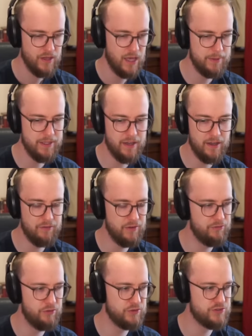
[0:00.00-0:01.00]
I mean,
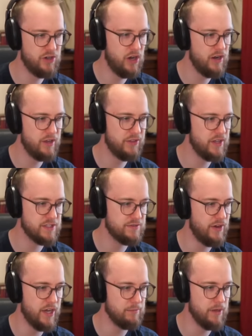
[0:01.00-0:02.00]
for SoD, I think
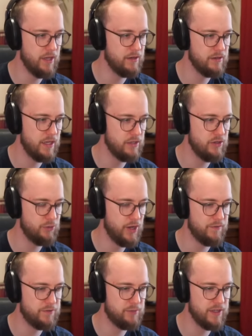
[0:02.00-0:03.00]
it's fine, man. Like, you
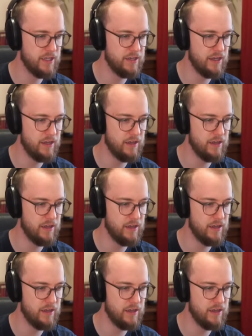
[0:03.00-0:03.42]
don't have to play an